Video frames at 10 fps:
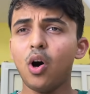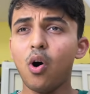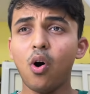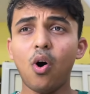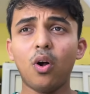
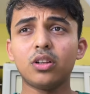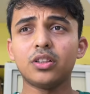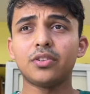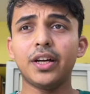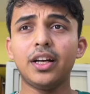All
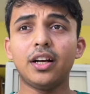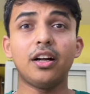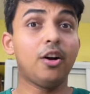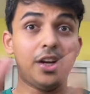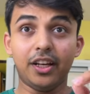this, right?
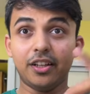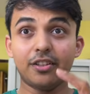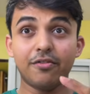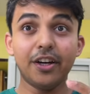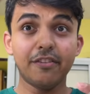Okay,
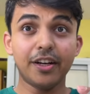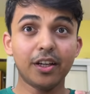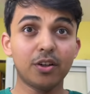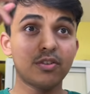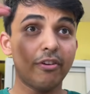that's a very, very
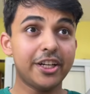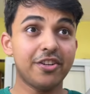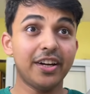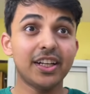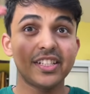good
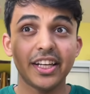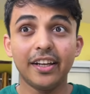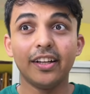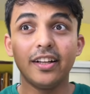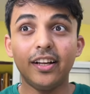question, right? See,